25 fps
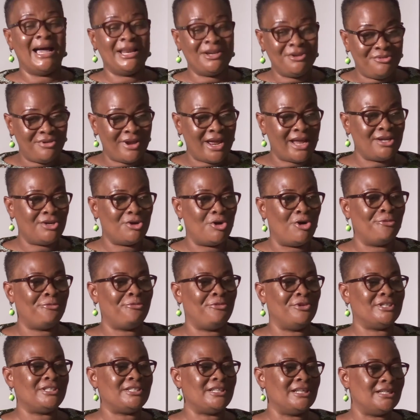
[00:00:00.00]
100
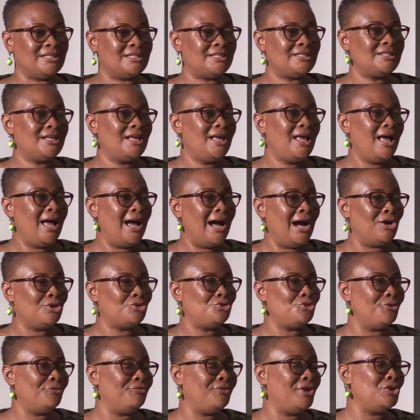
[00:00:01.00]
offices
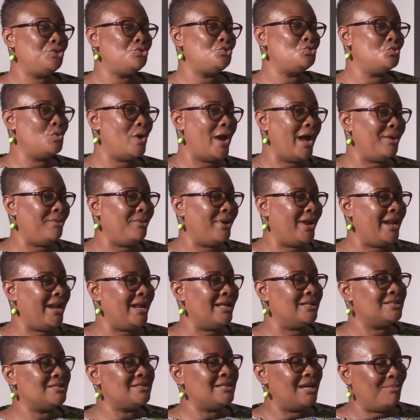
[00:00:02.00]
out of the 200
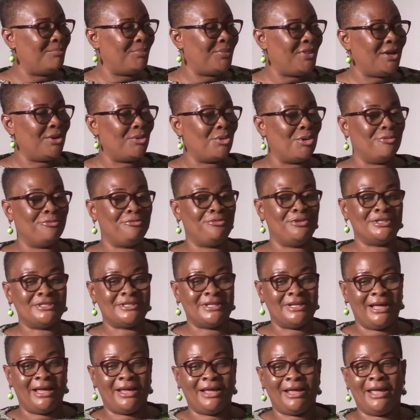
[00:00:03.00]
and something of
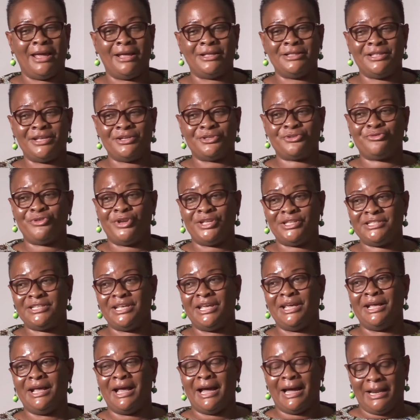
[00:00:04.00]

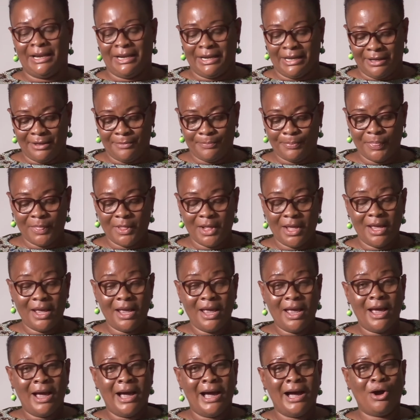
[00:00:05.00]
districts in Ghana.
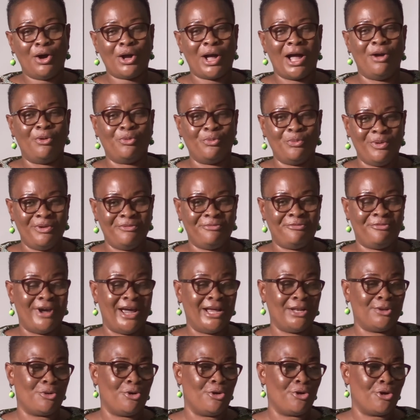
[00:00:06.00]
How can we
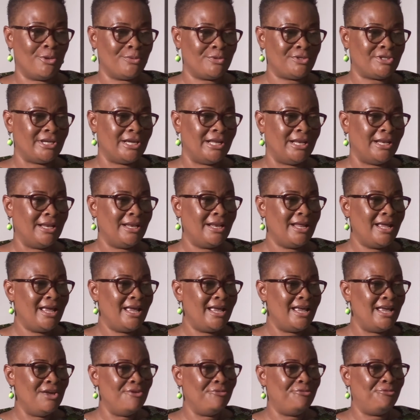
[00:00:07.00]
fight corruption
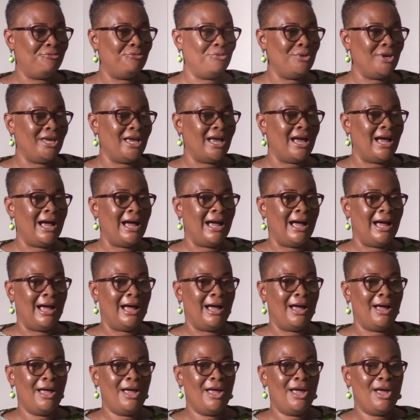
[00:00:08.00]
if we
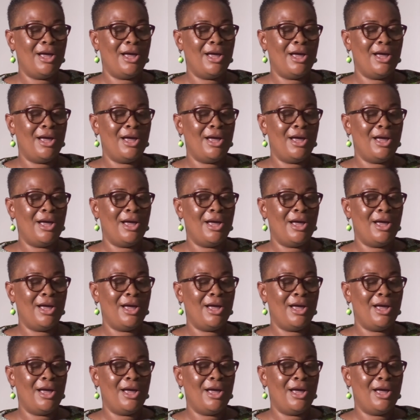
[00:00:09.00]
are